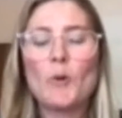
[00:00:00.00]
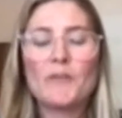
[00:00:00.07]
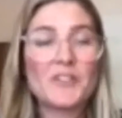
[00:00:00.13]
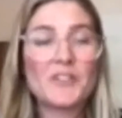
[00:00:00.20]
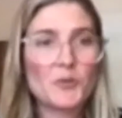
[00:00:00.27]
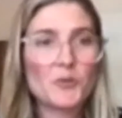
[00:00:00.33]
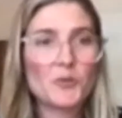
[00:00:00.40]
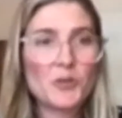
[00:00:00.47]
We
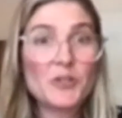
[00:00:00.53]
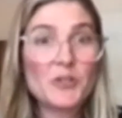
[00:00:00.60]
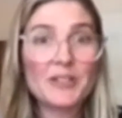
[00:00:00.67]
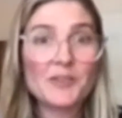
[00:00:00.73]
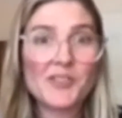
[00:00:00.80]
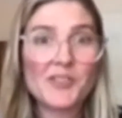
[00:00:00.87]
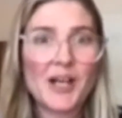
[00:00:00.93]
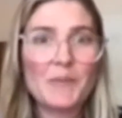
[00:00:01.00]
just saw a new
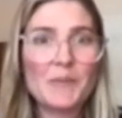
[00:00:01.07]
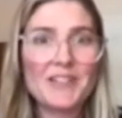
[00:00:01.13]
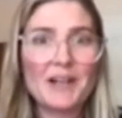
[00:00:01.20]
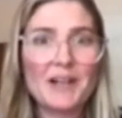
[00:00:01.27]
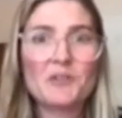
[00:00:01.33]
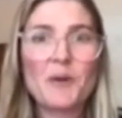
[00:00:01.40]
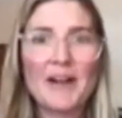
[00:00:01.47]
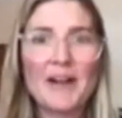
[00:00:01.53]
deal signed with
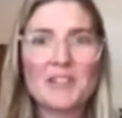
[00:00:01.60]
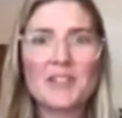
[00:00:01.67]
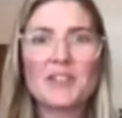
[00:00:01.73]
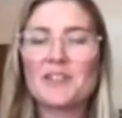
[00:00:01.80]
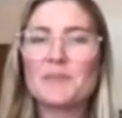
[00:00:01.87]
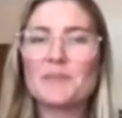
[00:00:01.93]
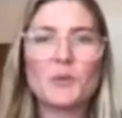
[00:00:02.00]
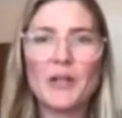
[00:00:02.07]
Nauru
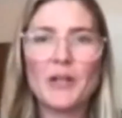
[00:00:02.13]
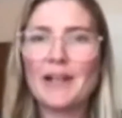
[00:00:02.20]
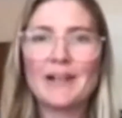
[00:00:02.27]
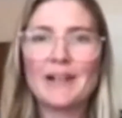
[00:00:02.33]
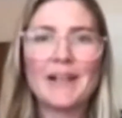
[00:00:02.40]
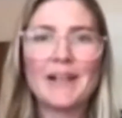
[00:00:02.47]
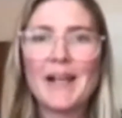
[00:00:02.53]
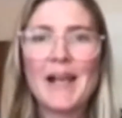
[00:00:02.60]
actually this
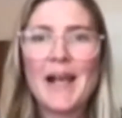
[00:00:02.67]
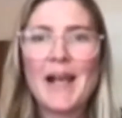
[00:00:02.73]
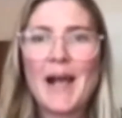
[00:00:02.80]
morning.